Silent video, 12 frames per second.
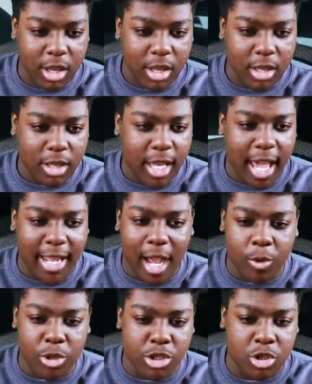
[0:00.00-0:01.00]
Yeah, that
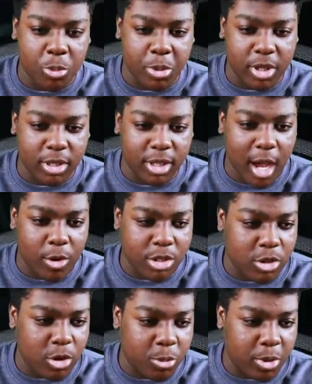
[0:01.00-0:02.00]
was stupid. That was
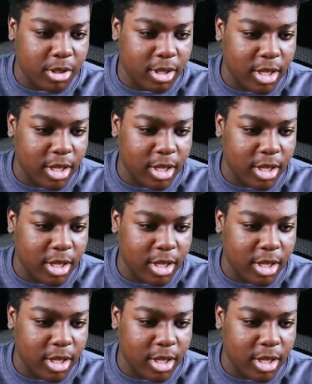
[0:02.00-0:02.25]
stupid. He's